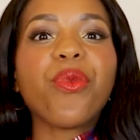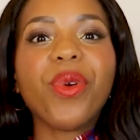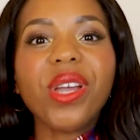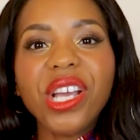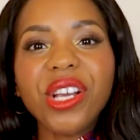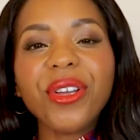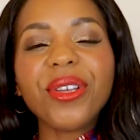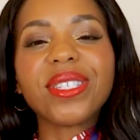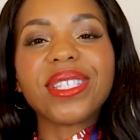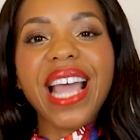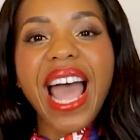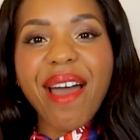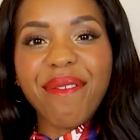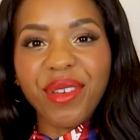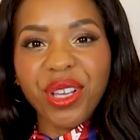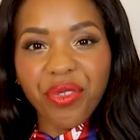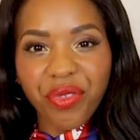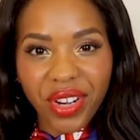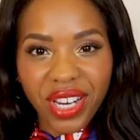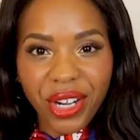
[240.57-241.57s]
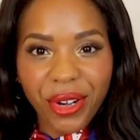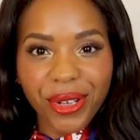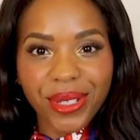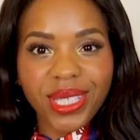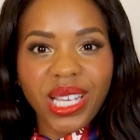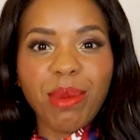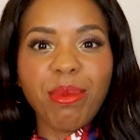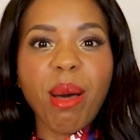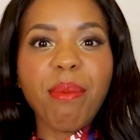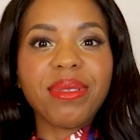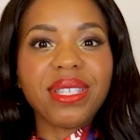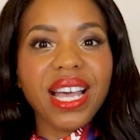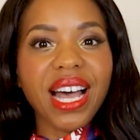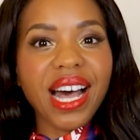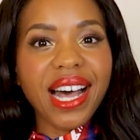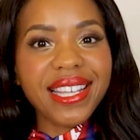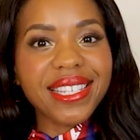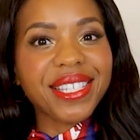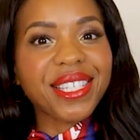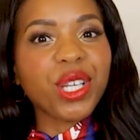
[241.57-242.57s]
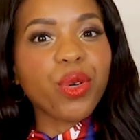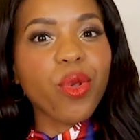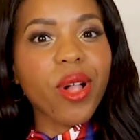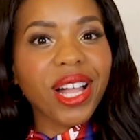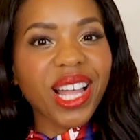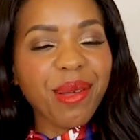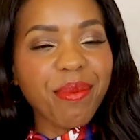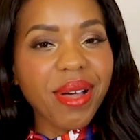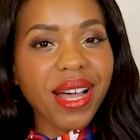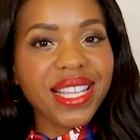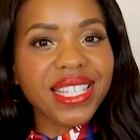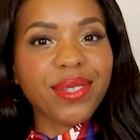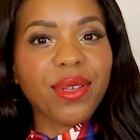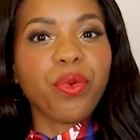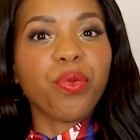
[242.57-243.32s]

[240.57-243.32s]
we are used to having greeters come up to us to welcome us